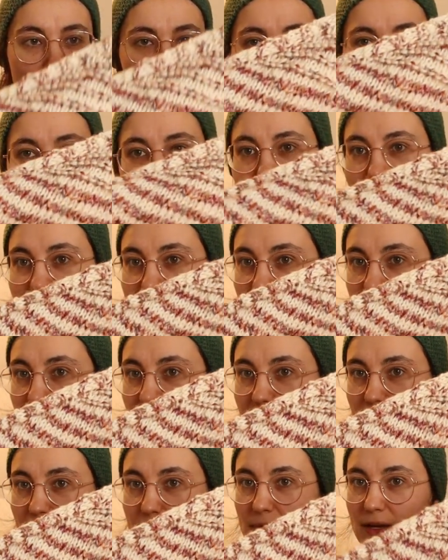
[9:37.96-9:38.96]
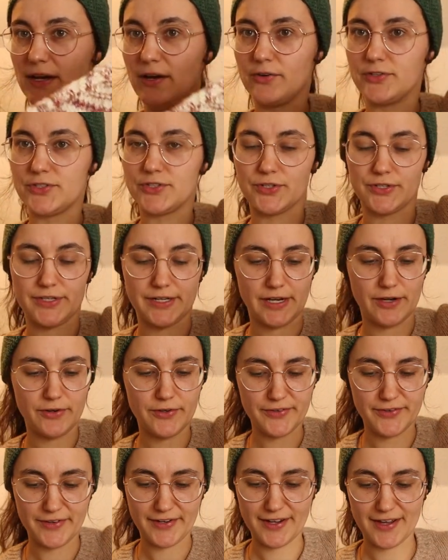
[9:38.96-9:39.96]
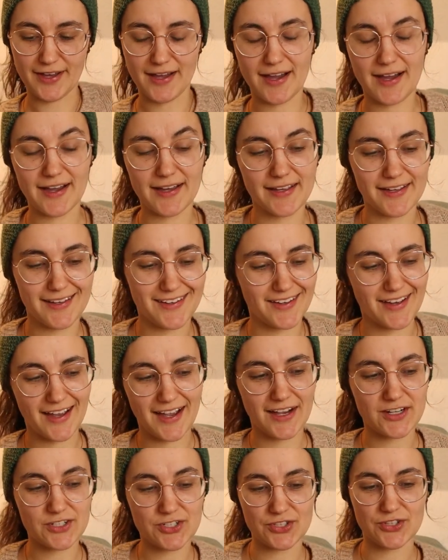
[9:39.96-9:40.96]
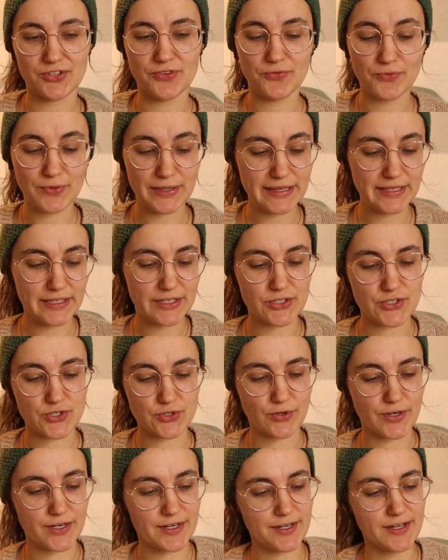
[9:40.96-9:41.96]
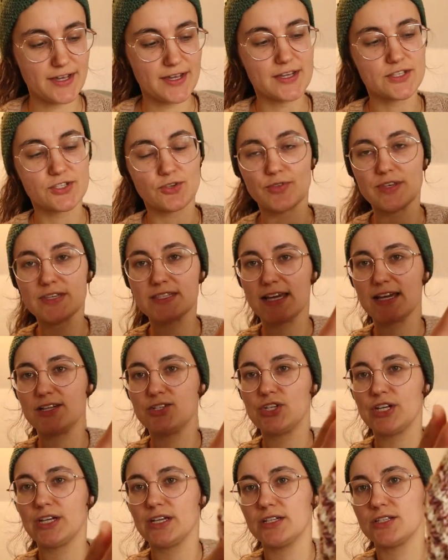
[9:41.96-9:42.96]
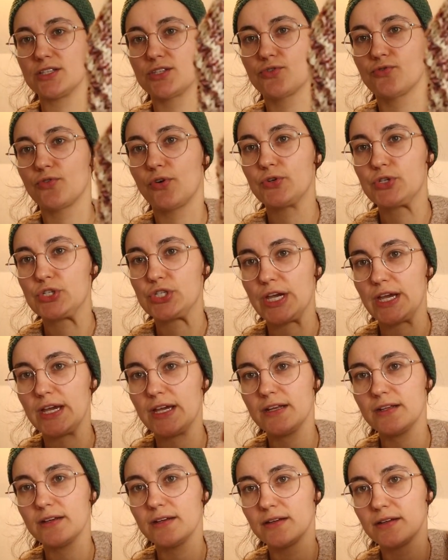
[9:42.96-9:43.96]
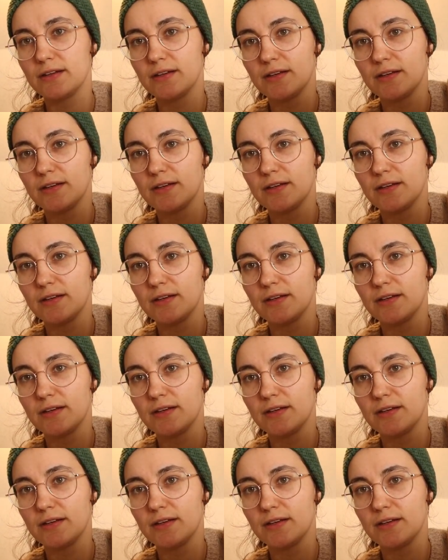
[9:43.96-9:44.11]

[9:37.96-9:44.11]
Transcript: I am happy how it turned out. I actually really enjoyed, so this edging is crocheted.